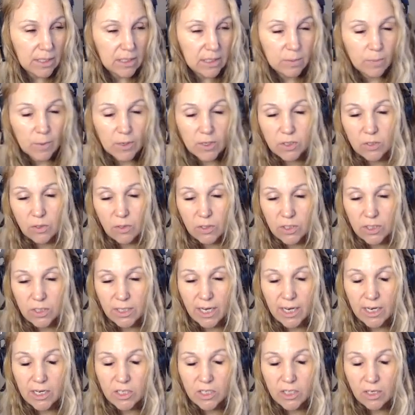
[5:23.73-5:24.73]
in special
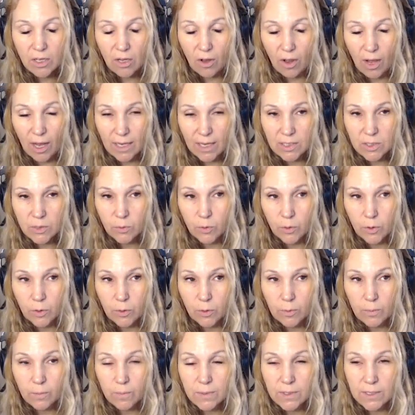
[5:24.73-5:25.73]
education
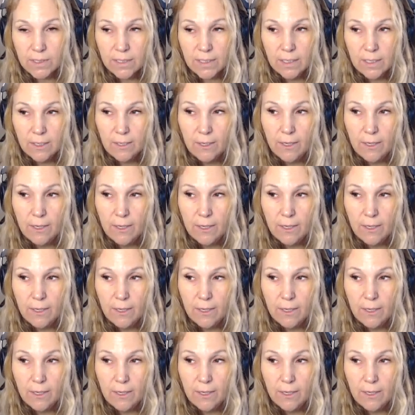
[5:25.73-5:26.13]
classrooms.